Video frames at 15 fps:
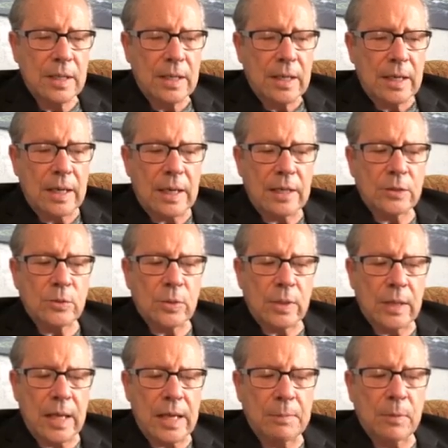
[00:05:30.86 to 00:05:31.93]
and to
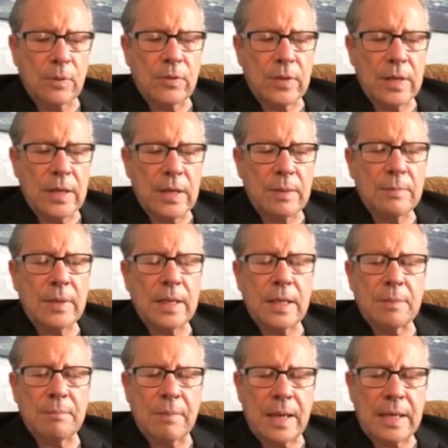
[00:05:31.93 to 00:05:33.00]
enable them
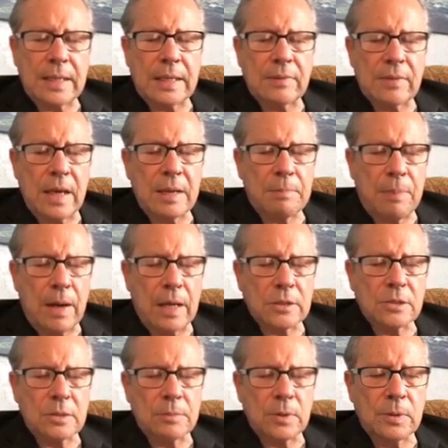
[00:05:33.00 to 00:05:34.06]
in making that
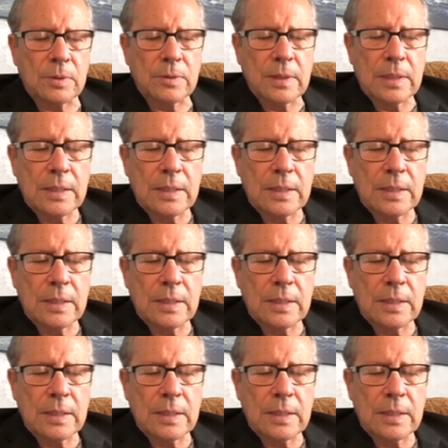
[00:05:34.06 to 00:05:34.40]
possible.